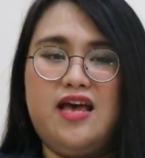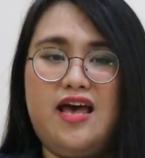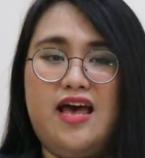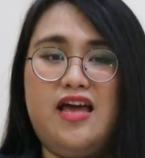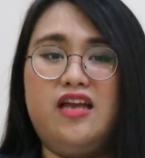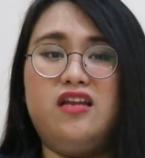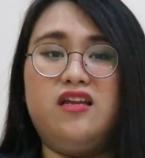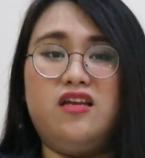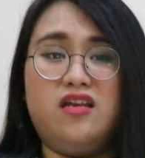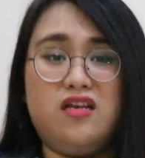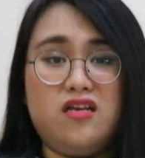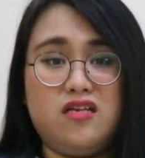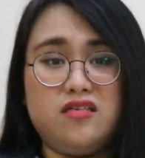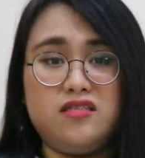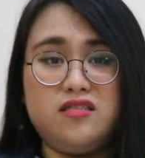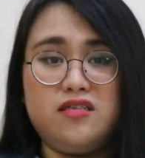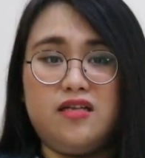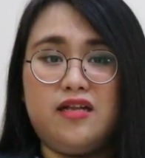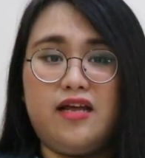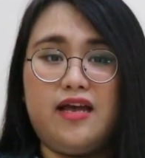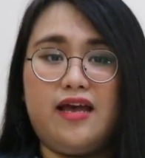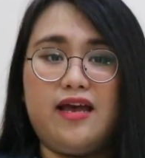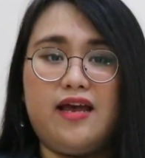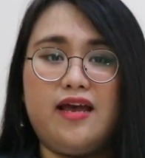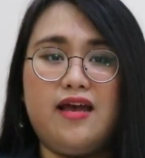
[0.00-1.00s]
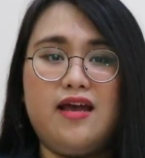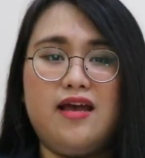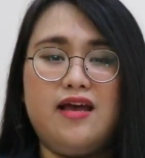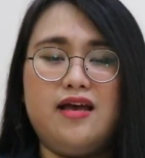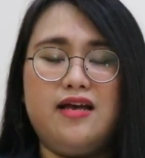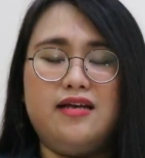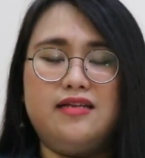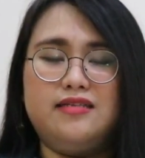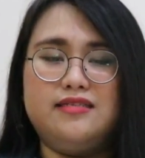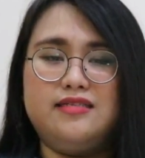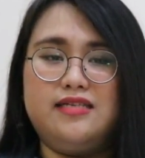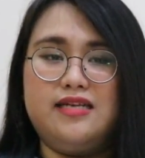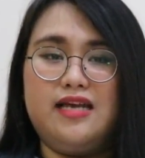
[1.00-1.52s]
And usually,
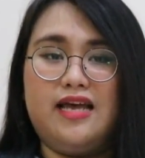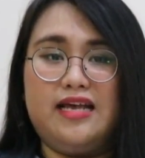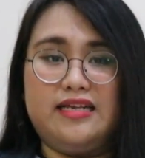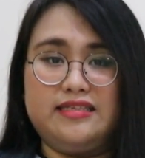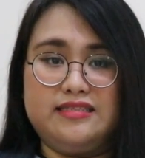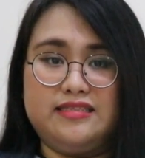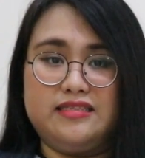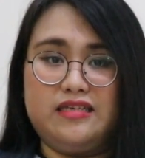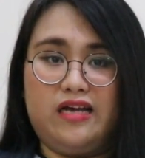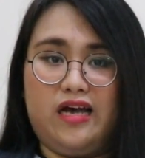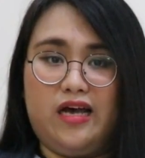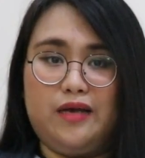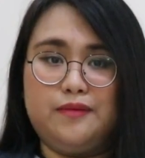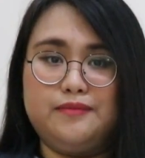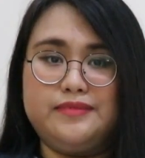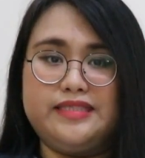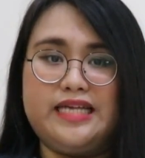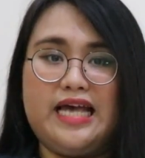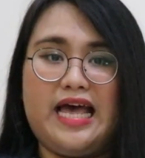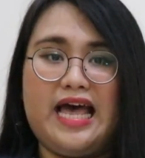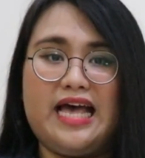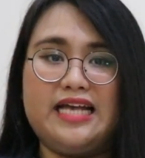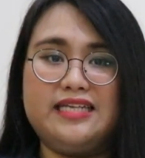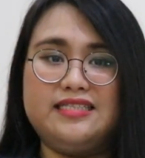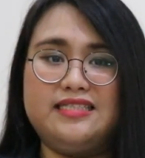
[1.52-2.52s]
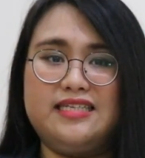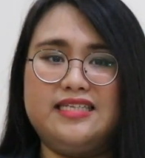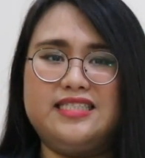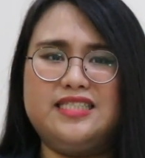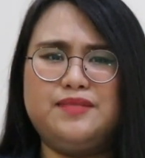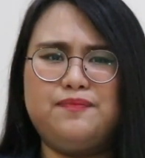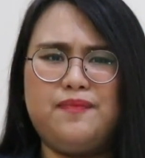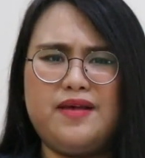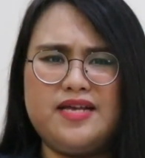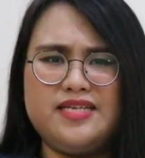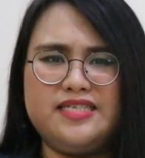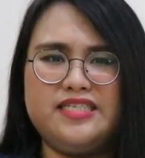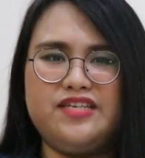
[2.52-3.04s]
the enzymes has a
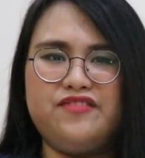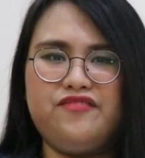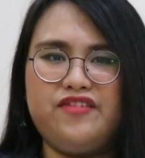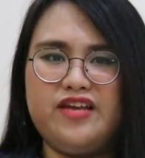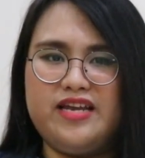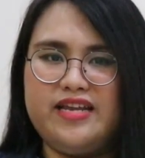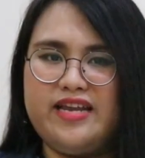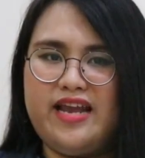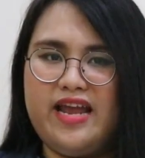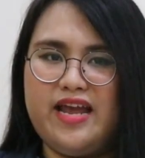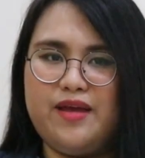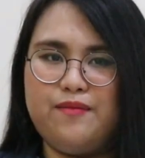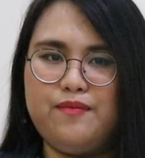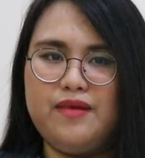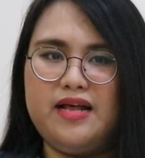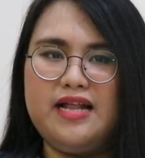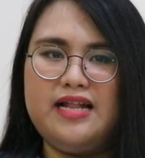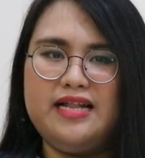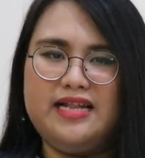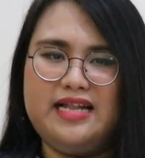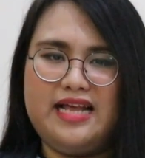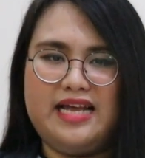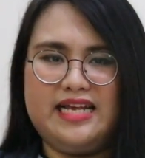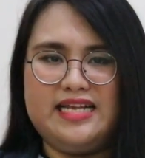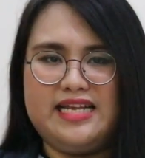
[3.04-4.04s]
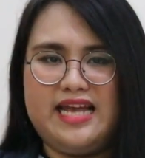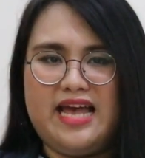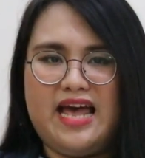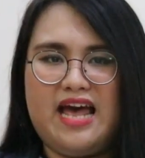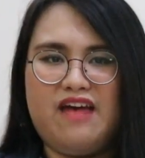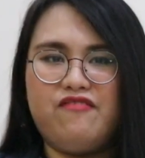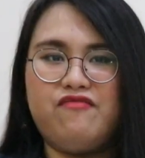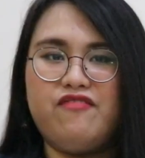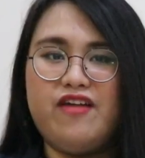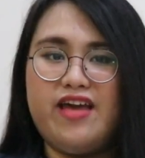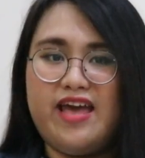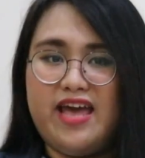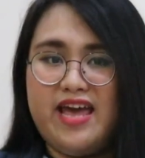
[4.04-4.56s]
specific name, like they
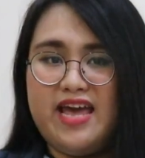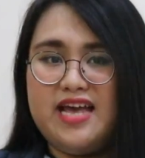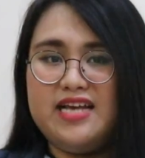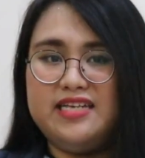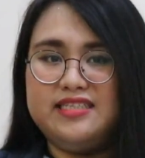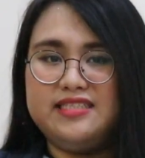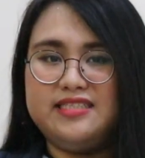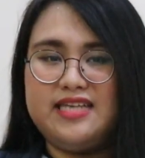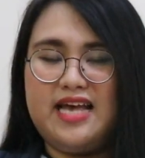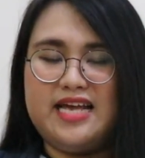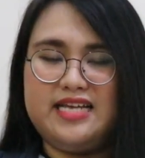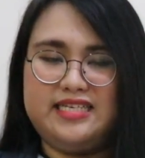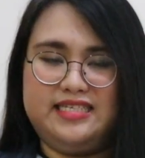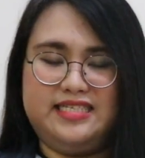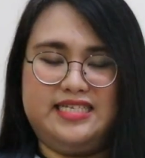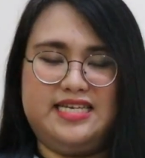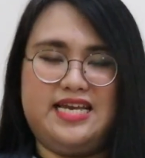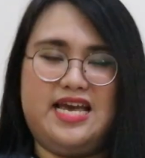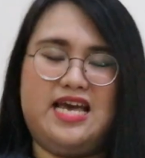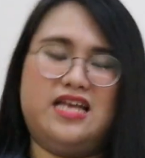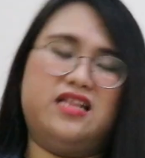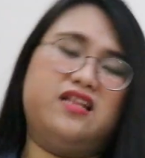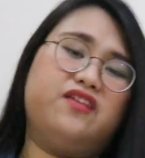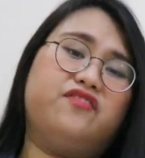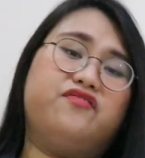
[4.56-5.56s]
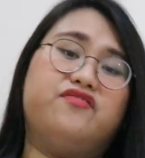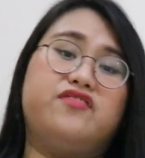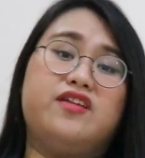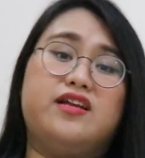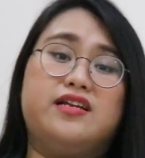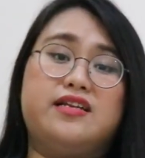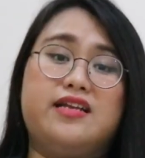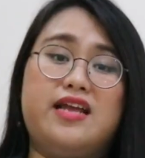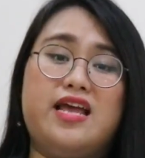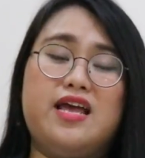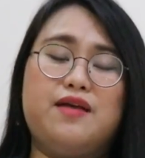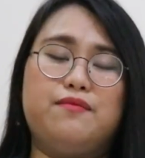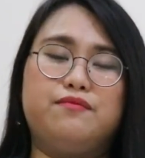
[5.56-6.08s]
have A's at the end of their
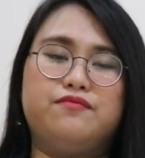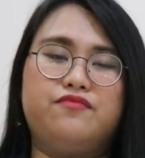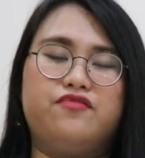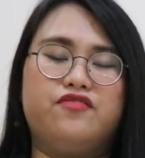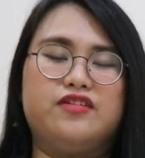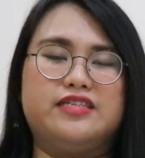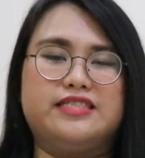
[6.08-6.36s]
name.